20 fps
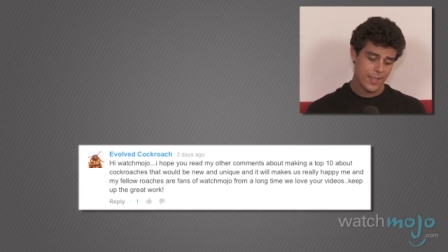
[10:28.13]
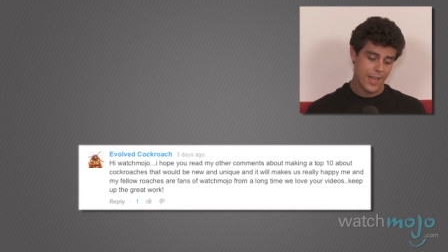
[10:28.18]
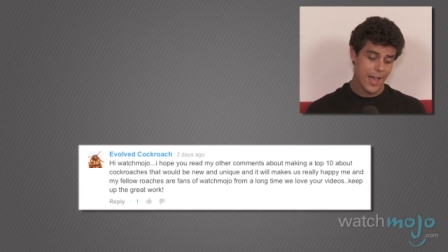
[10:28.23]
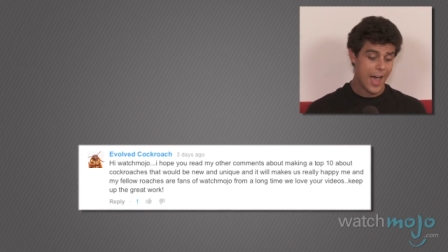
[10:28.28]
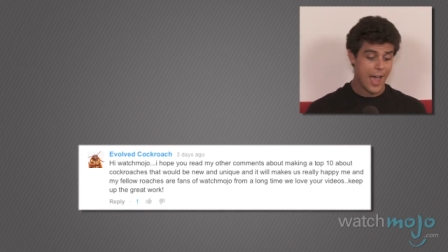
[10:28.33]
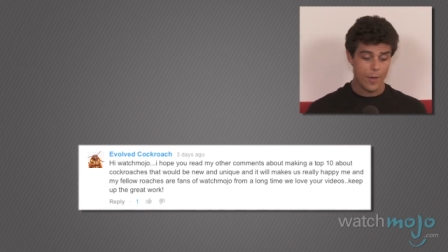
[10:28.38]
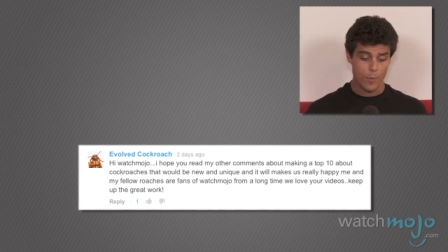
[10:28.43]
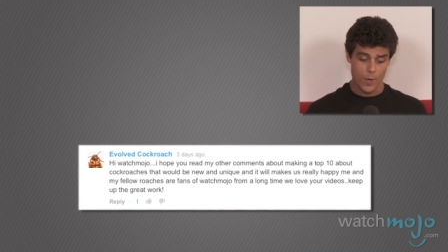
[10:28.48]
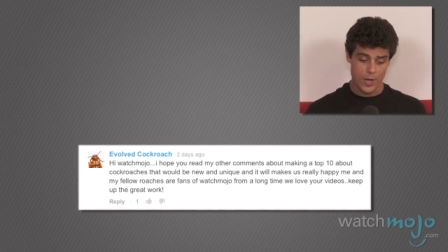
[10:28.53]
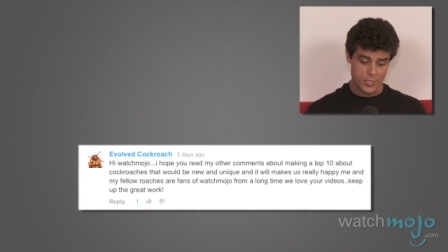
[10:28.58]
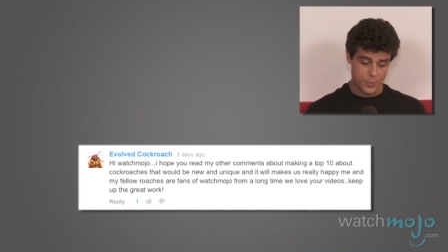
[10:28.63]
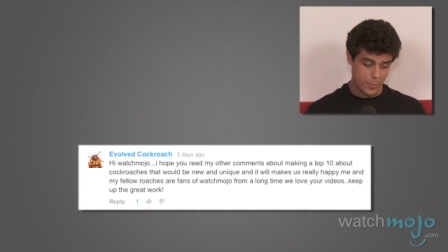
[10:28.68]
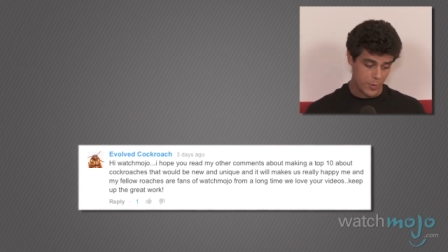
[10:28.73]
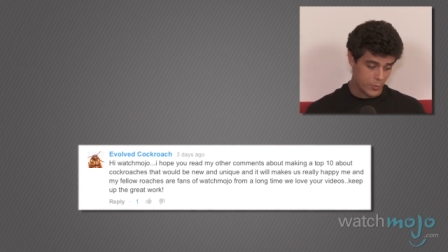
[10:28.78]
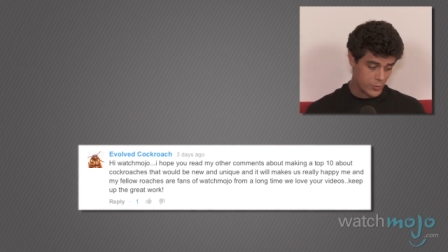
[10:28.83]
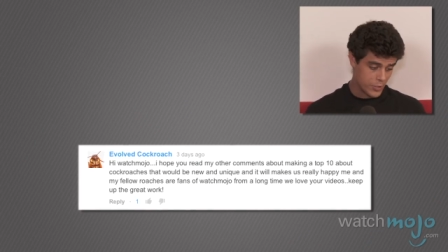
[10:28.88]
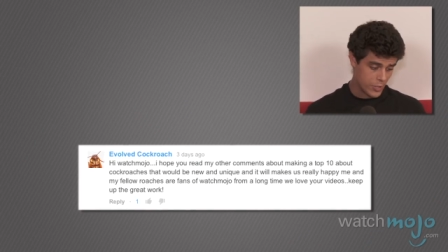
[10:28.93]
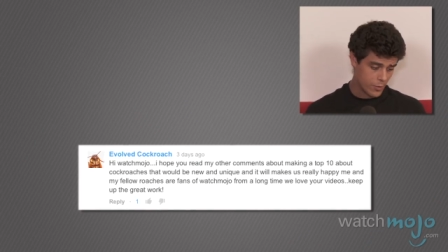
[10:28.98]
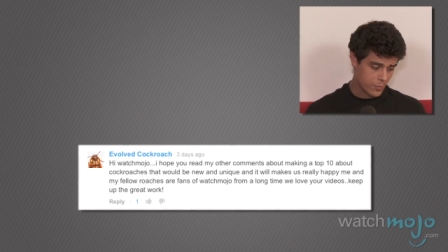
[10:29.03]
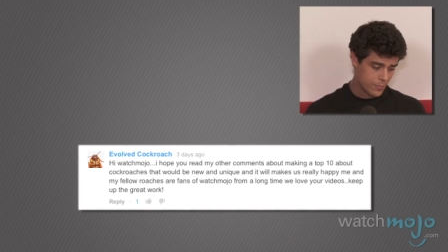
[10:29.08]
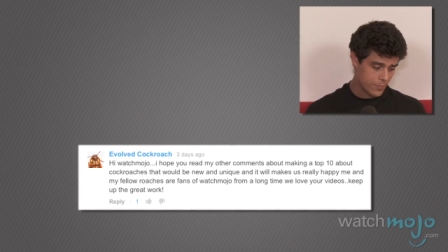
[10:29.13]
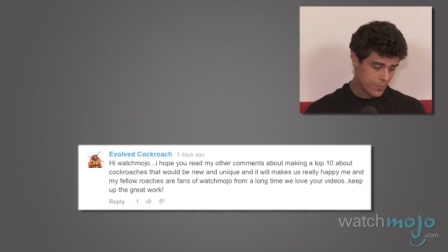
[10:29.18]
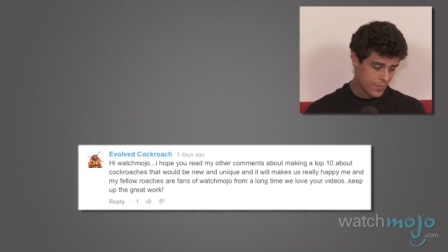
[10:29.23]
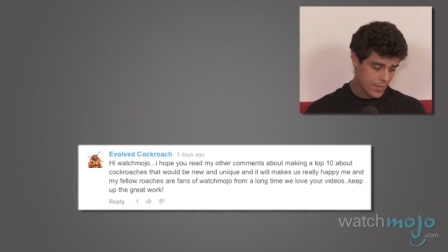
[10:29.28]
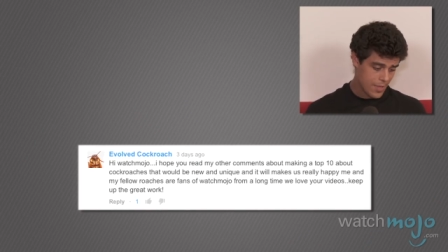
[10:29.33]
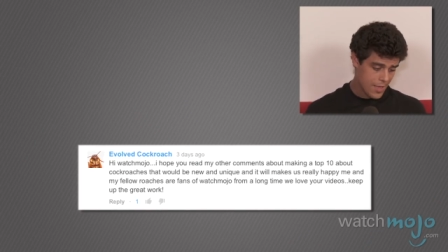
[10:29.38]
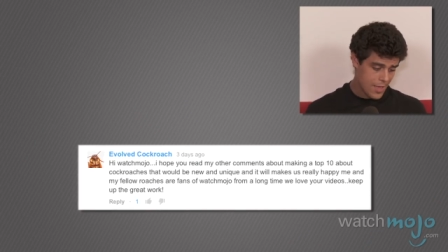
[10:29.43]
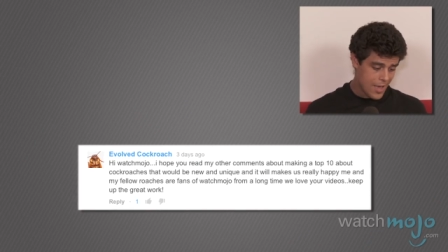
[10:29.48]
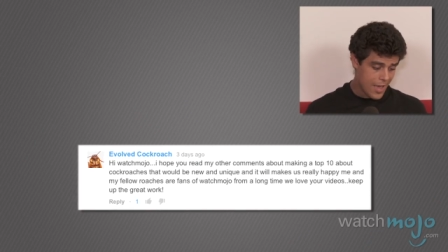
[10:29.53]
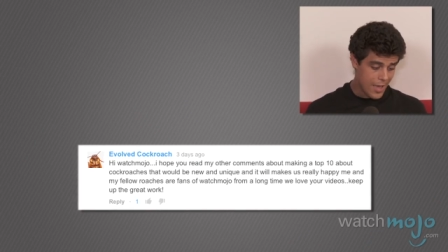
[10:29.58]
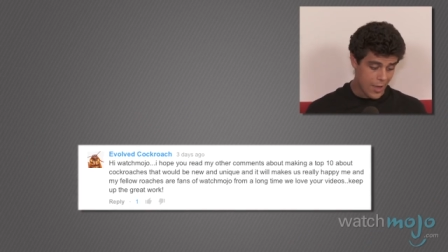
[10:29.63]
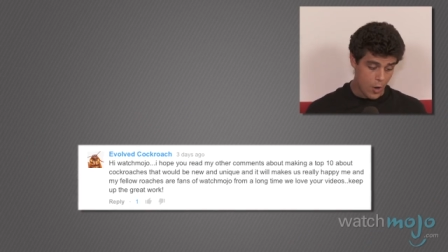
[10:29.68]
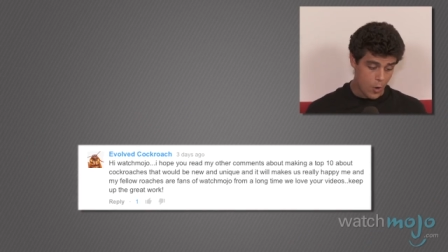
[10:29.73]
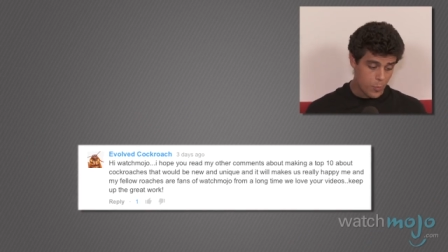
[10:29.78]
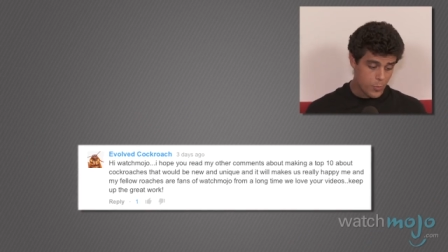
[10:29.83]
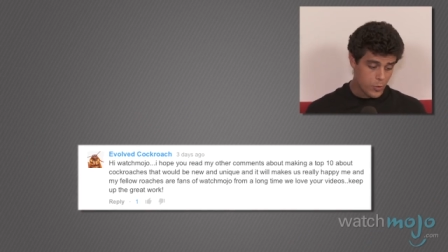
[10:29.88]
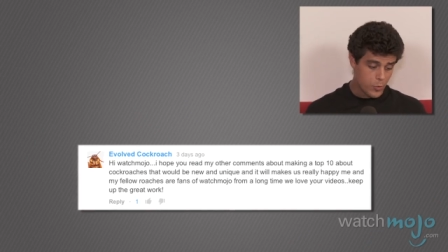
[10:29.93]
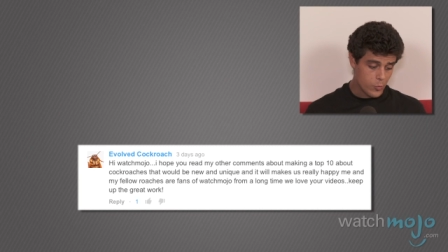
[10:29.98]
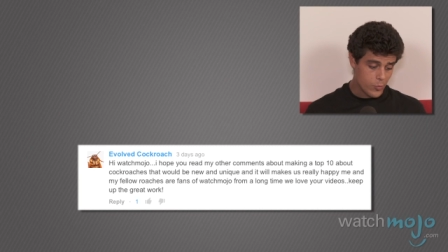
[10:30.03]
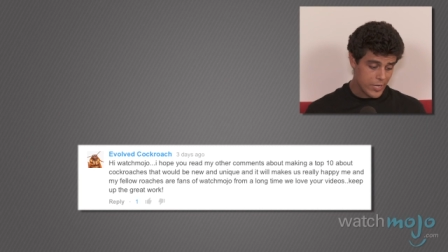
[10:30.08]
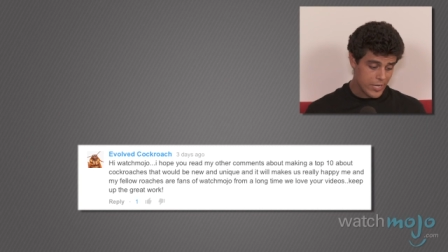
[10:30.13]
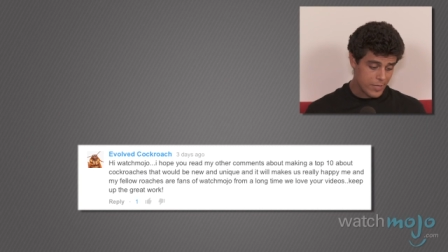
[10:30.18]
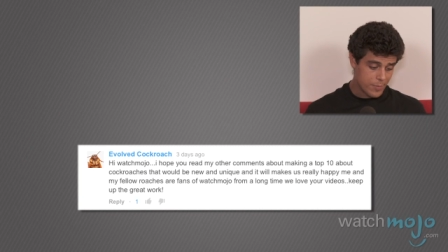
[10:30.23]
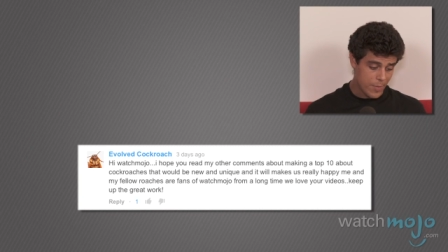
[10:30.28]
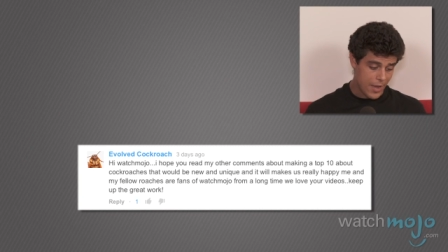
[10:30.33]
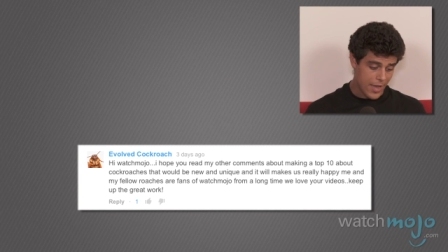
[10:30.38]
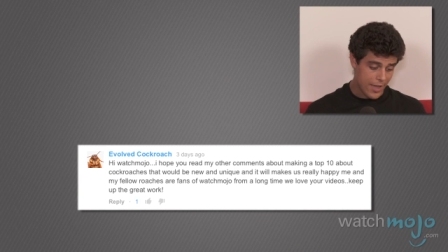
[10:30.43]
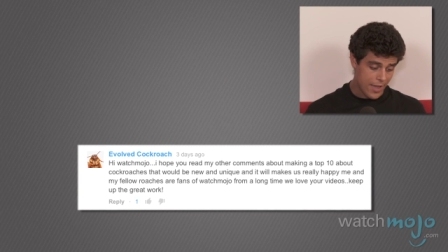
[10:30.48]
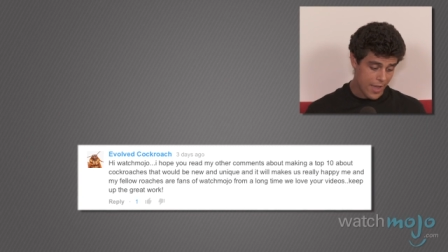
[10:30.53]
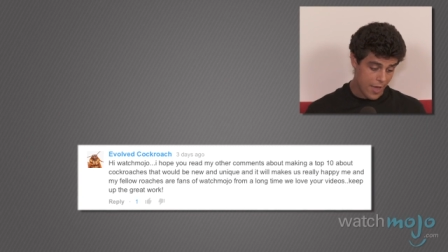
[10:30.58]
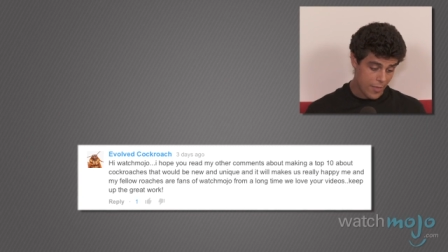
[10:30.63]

Hi, Watch Mojo. I hope you read my